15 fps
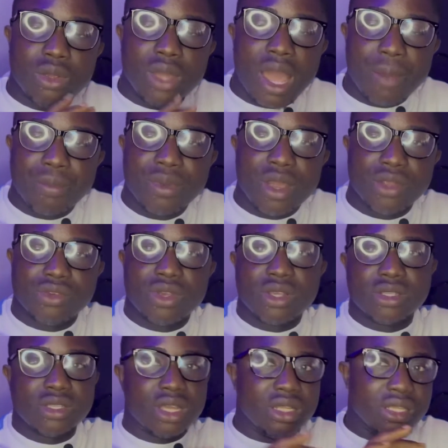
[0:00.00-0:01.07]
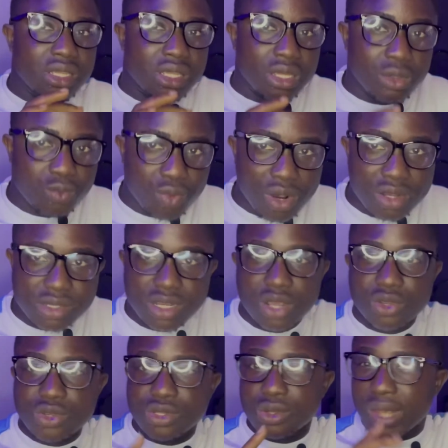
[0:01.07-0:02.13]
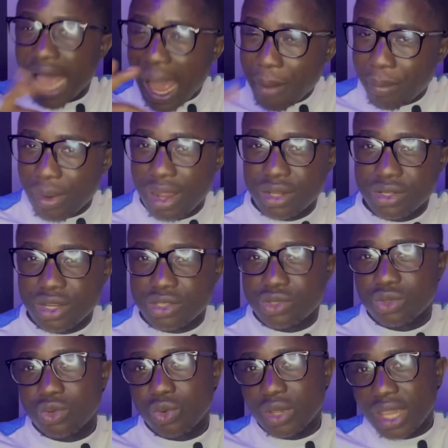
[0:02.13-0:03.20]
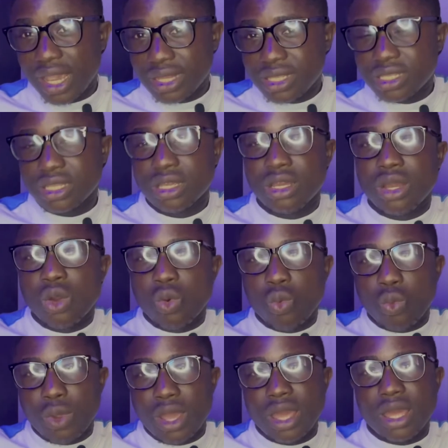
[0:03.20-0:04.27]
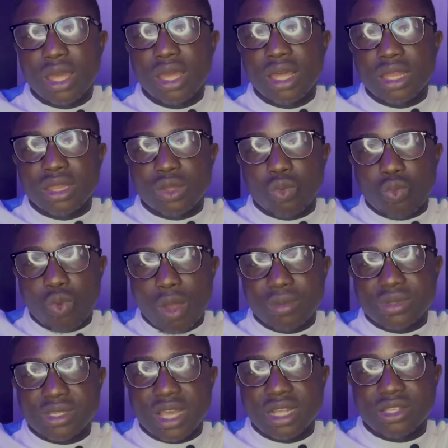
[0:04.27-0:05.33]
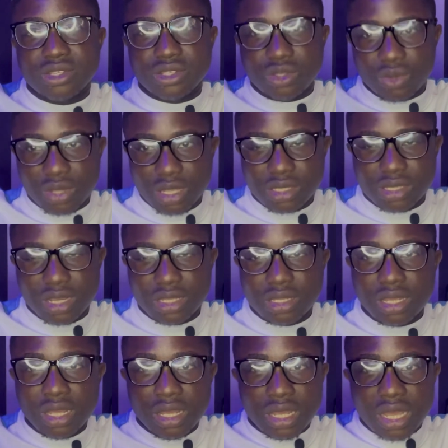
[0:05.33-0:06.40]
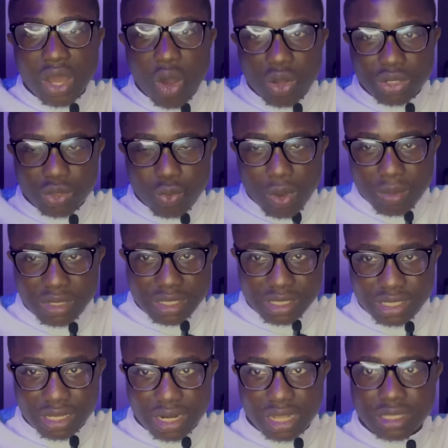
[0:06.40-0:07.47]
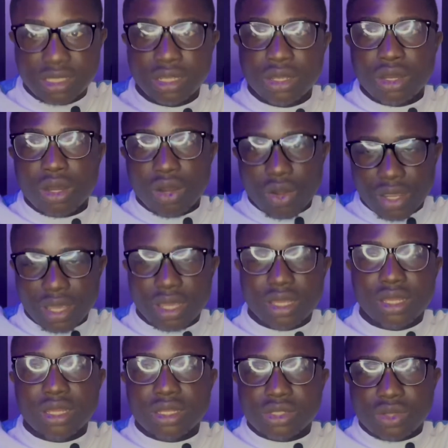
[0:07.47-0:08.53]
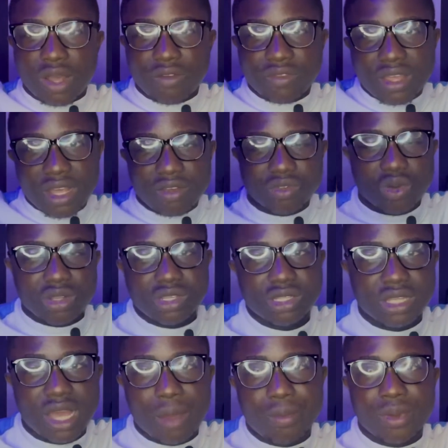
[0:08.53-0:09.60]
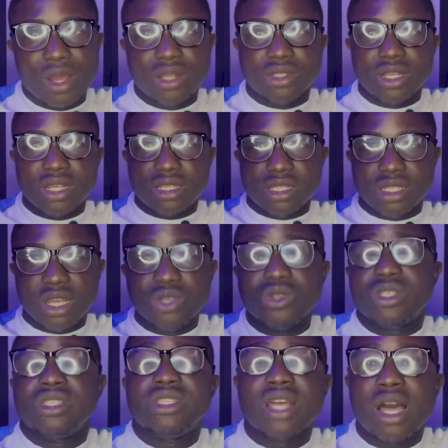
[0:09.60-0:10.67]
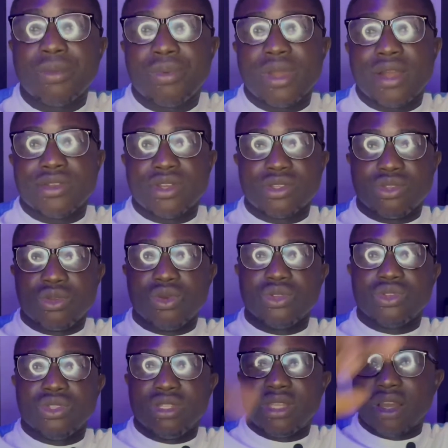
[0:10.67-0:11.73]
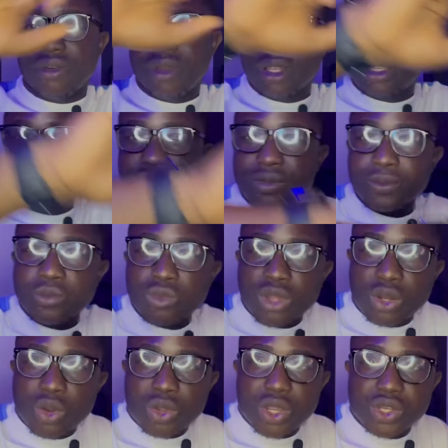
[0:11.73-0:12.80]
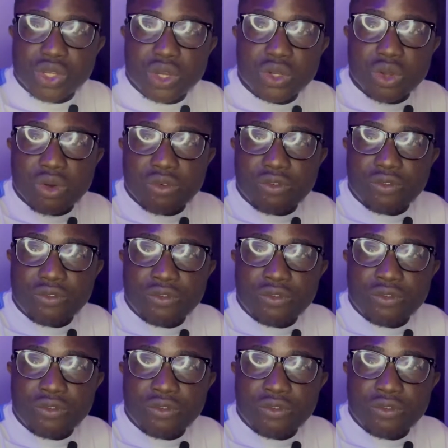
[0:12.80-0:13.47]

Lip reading: IP address, then the browser uses the IP address to locate where the website is located on the web internet. Okay, so after you have gotten the IP address, it then uses the IP address to go to the direct location of